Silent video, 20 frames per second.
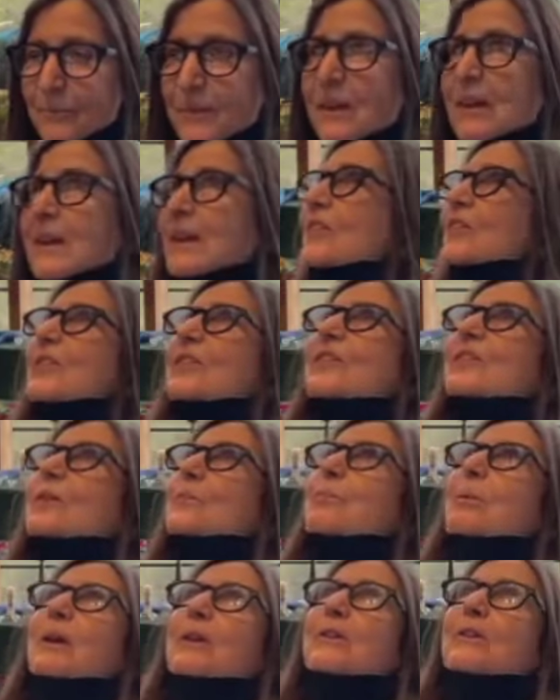He sees a
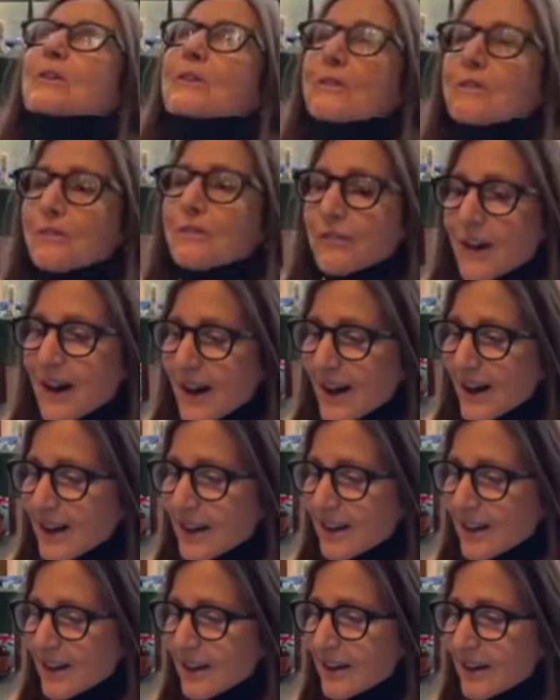pillar of
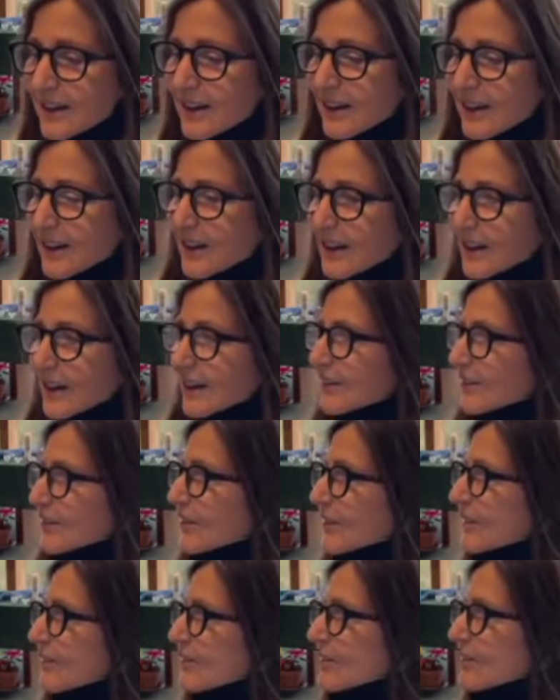fire. He
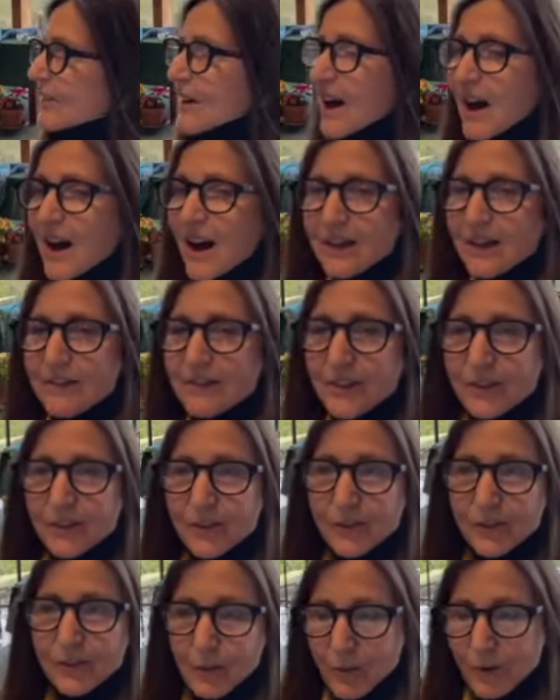sees the eye of the
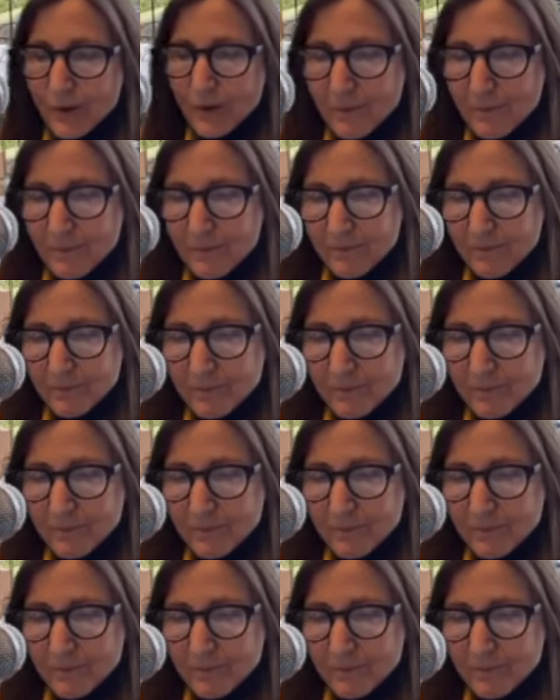storm.